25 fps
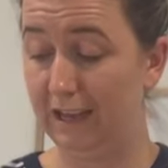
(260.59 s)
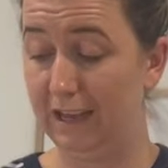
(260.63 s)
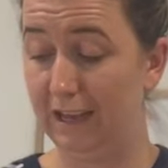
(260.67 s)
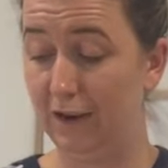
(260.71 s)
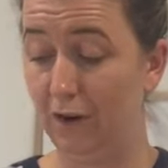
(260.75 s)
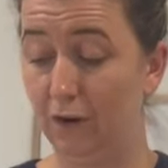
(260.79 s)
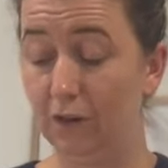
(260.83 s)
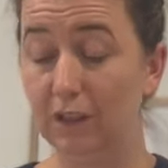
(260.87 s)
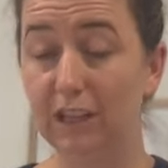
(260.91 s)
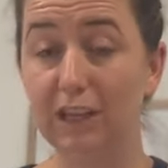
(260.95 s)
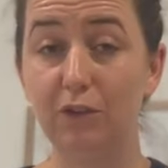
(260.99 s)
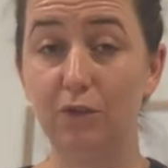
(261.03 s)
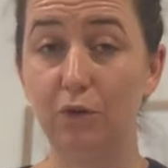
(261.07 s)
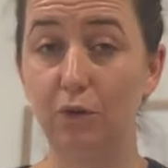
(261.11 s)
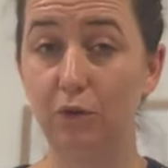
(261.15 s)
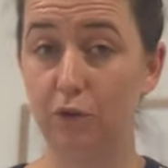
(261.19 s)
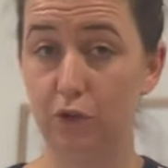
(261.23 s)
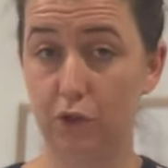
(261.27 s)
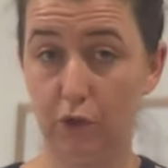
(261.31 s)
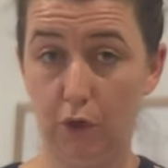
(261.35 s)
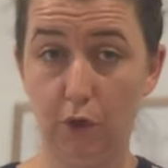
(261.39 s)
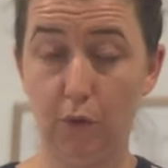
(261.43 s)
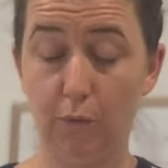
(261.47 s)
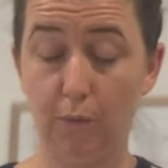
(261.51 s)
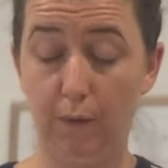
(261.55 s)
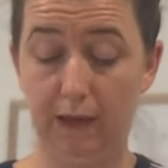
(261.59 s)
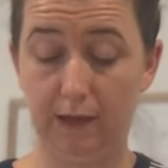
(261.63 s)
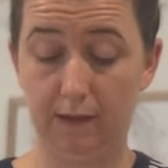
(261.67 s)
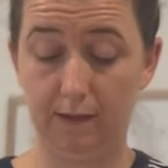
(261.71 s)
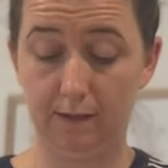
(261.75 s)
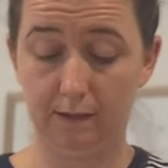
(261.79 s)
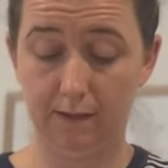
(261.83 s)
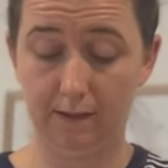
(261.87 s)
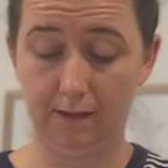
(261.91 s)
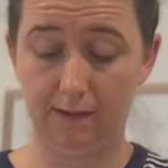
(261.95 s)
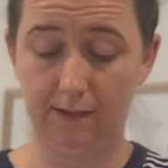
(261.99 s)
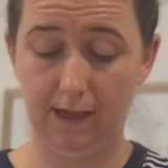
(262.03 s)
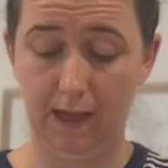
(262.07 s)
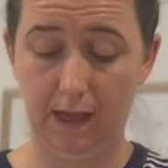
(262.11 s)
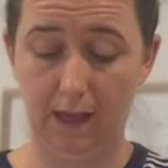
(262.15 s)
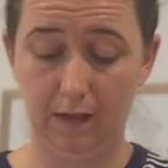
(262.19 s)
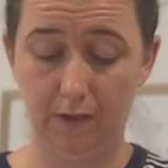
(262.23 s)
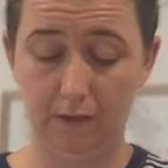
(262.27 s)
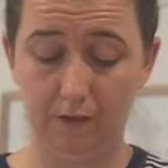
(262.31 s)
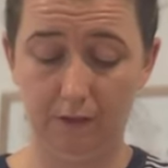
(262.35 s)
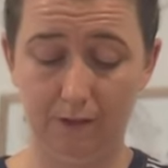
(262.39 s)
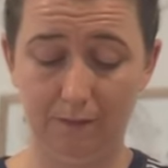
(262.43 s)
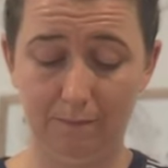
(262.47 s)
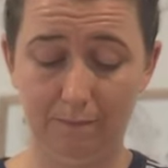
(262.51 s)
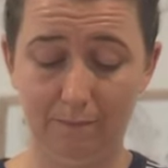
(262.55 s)
It only took two weeks to
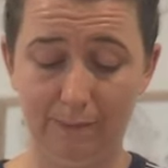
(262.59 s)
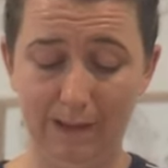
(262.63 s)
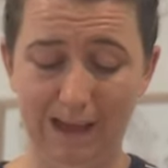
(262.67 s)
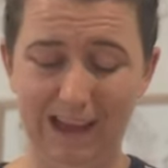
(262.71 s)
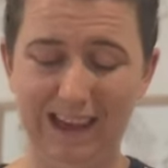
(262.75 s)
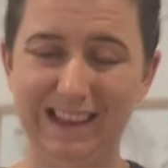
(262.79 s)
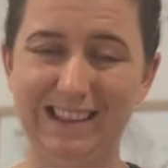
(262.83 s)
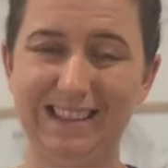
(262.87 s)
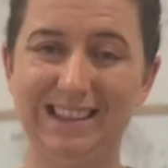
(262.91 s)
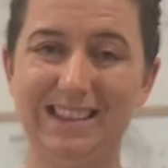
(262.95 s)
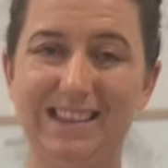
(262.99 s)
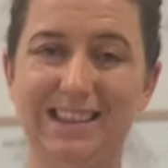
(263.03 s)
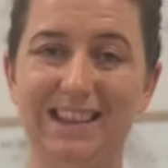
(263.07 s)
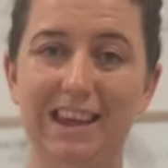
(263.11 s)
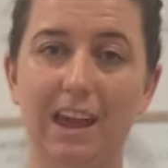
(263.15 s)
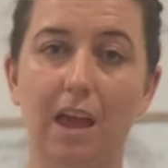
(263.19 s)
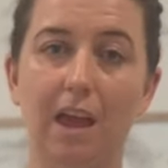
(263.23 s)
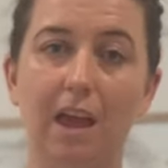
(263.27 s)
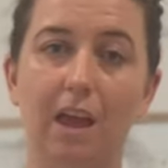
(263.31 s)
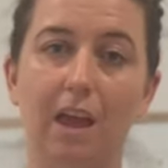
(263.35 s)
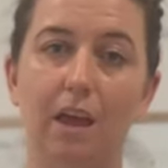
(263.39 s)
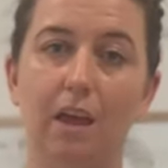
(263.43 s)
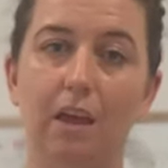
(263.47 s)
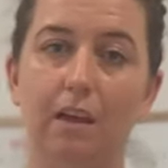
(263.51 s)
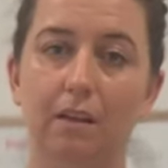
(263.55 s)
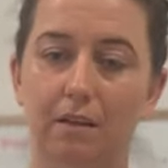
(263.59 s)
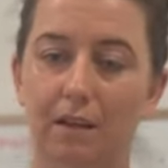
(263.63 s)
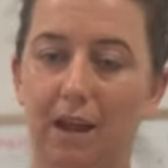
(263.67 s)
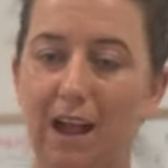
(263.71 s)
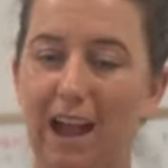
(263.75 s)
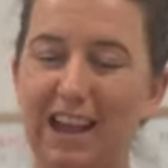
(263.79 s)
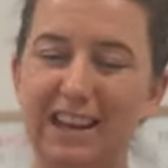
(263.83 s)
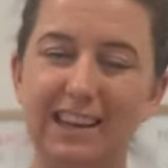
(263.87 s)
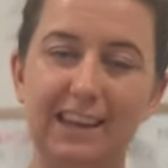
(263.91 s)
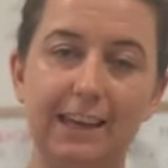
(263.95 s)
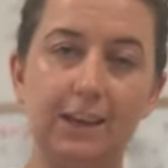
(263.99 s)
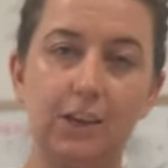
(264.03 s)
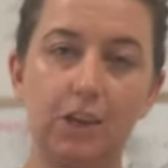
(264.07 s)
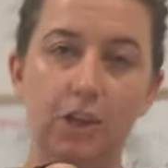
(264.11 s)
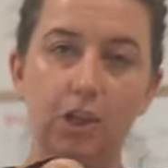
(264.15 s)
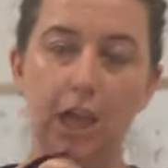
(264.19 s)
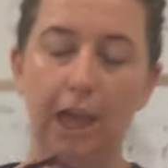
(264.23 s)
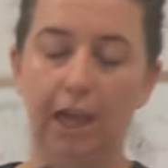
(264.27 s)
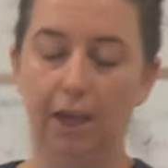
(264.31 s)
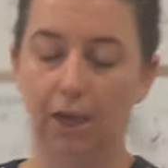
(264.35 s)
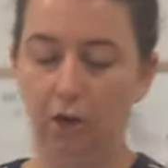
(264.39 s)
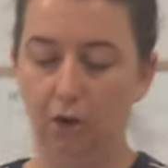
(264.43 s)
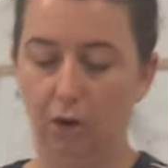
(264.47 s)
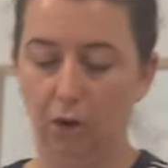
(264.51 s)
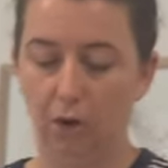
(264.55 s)
sell, but I didn't
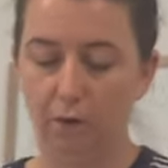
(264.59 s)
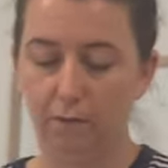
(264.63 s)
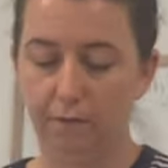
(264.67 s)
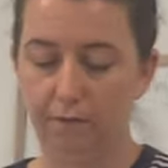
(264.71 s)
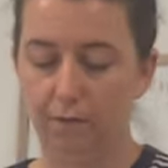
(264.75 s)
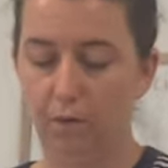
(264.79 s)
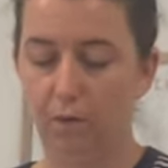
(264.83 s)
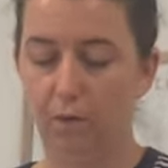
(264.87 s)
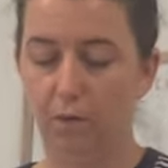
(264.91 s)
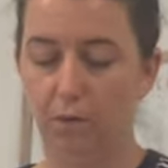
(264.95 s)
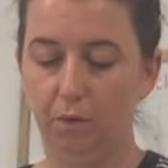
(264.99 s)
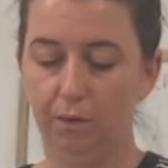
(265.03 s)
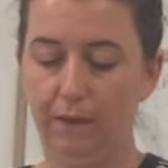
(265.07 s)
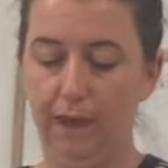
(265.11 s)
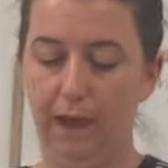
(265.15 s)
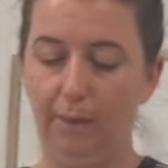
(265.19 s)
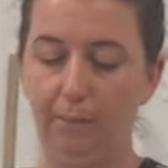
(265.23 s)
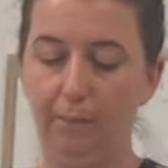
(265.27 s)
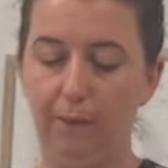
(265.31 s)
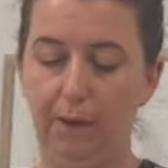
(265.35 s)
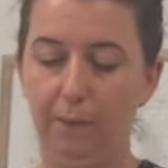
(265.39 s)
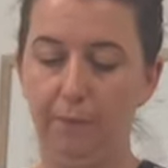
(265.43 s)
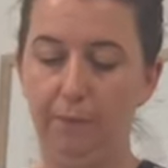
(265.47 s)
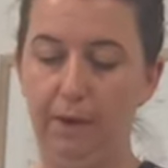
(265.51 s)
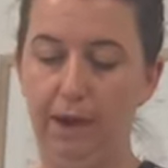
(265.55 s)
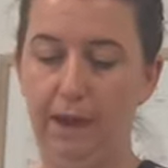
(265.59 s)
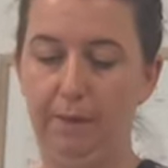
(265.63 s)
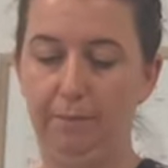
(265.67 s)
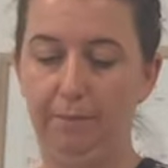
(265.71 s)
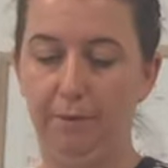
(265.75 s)
check it over all that well when I